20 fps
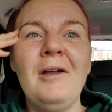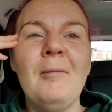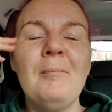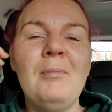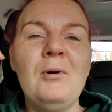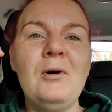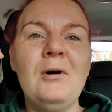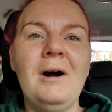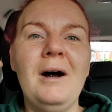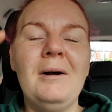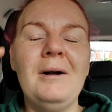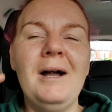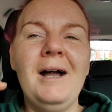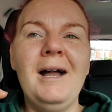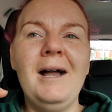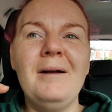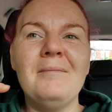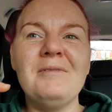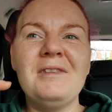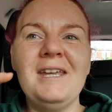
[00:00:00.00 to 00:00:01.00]
But
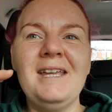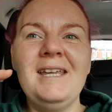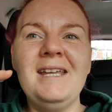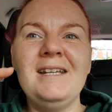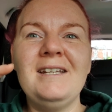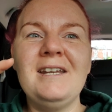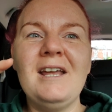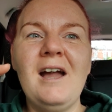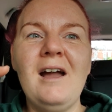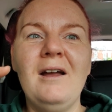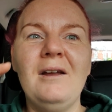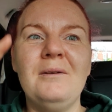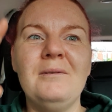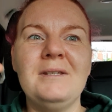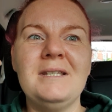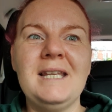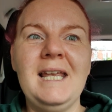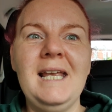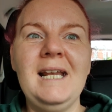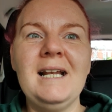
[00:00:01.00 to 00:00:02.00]
I'm thinking now,
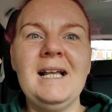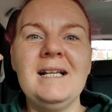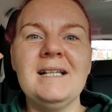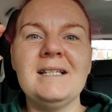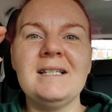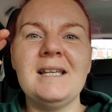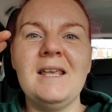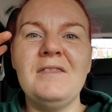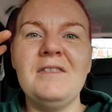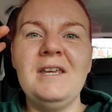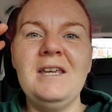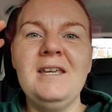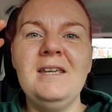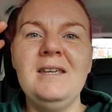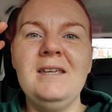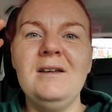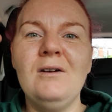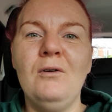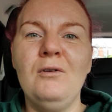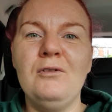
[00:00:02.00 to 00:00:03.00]
seeing as
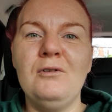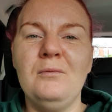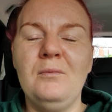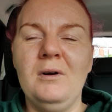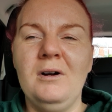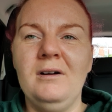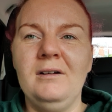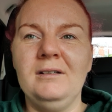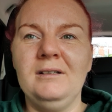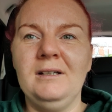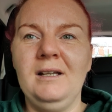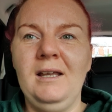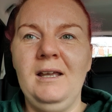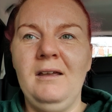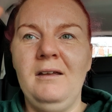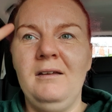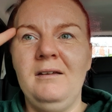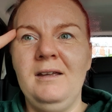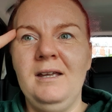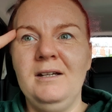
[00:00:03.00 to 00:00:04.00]
the other one
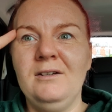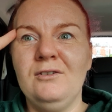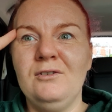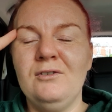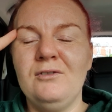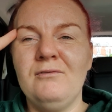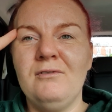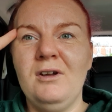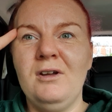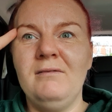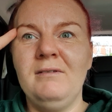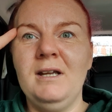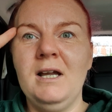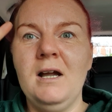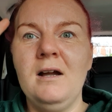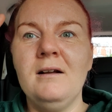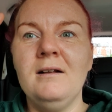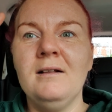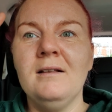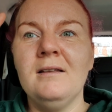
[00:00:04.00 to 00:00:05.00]
in another
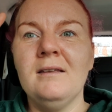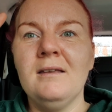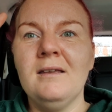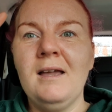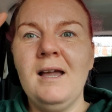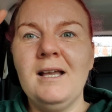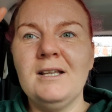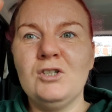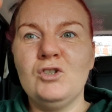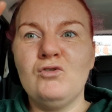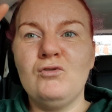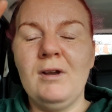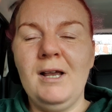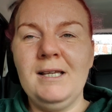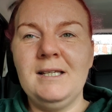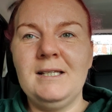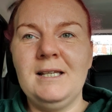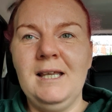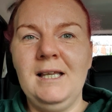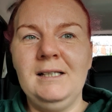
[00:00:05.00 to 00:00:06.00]
area has
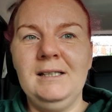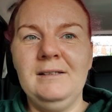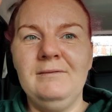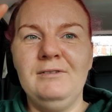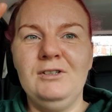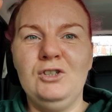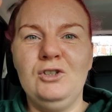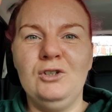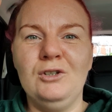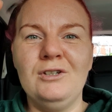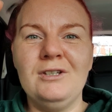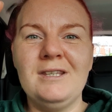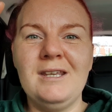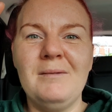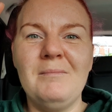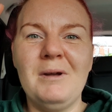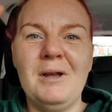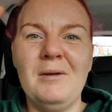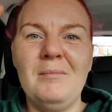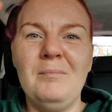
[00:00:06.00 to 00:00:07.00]
drastically reduced the
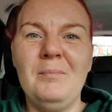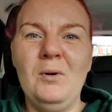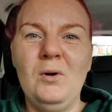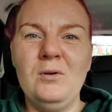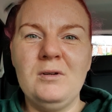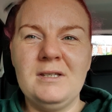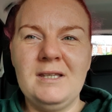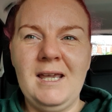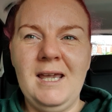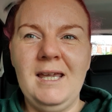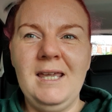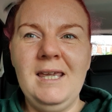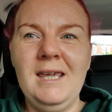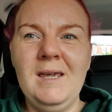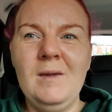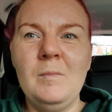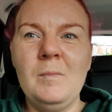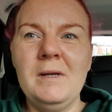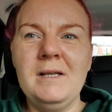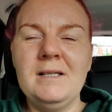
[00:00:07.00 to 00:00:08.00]
amount of books they
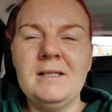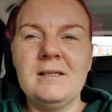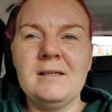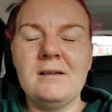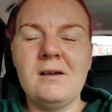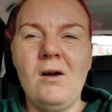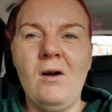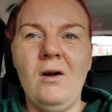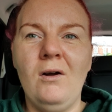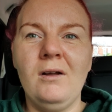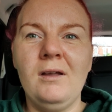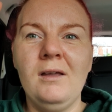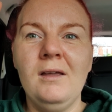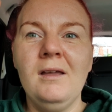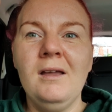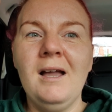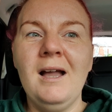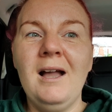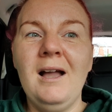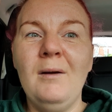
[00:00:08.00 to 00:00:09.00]
keep in stock,
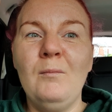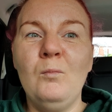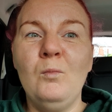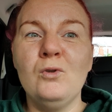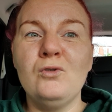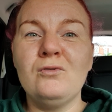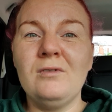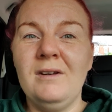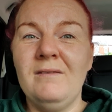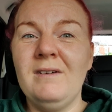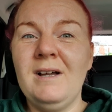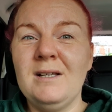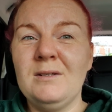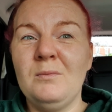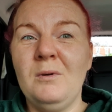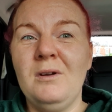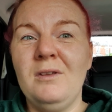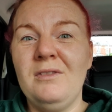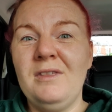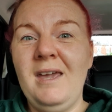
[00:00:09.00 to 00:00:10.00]
I'm wondering if that's
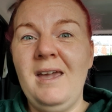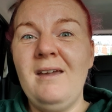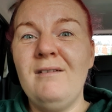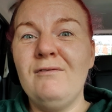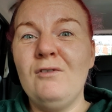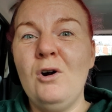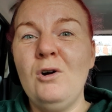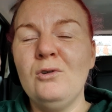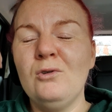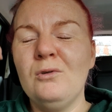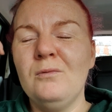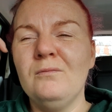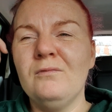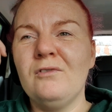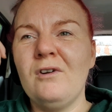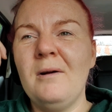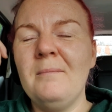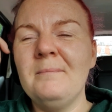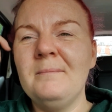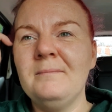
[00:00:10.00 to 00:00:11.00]
where they've all come
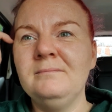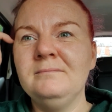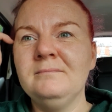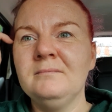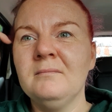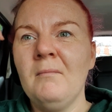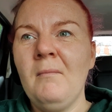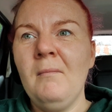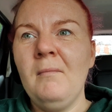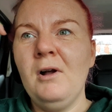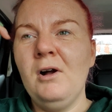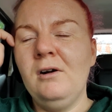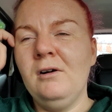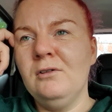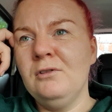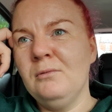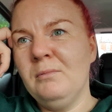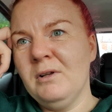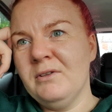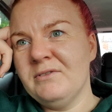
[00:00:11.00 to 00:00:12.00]
from.
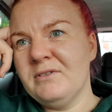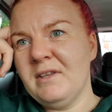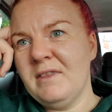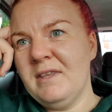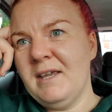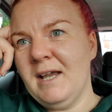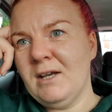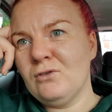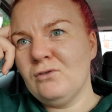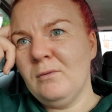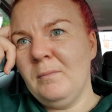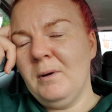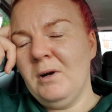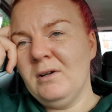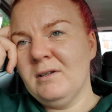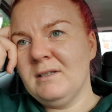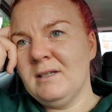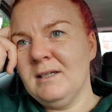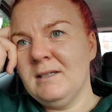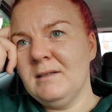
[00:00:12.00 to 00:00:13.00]
All the ones in the extra
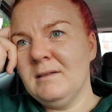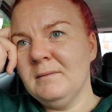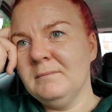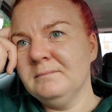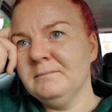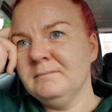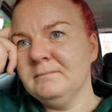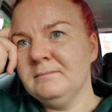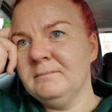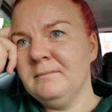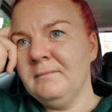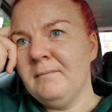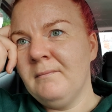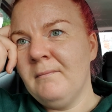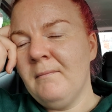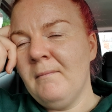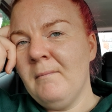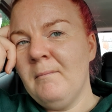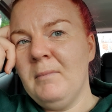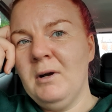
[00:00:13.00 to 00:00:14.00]
boxes,
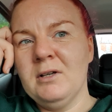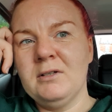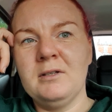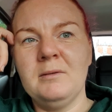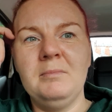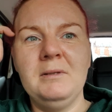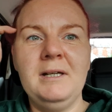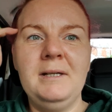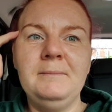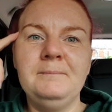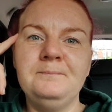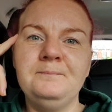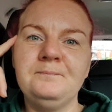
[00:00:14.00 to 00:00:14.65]
possibly.